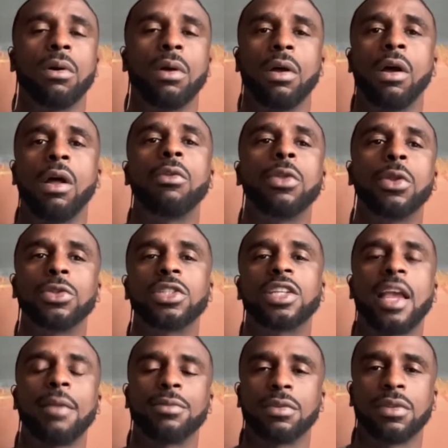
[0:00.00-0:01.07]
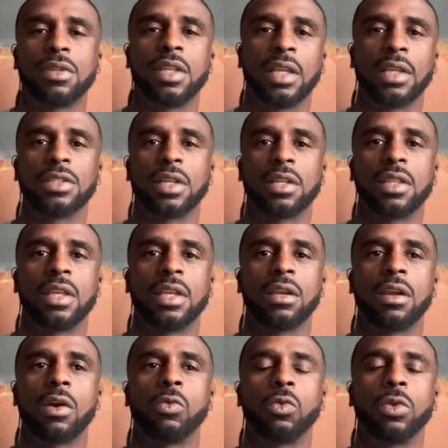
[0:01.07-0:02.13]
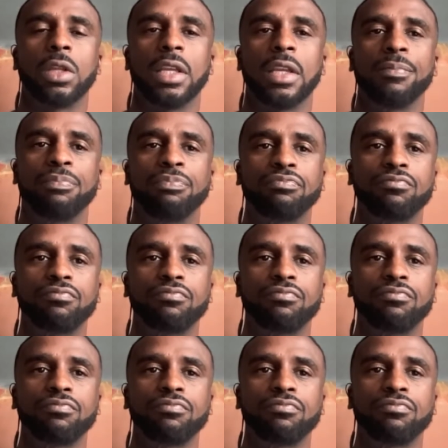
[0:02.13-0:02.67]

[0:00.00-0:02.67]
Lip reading: All those types of things, I think, are really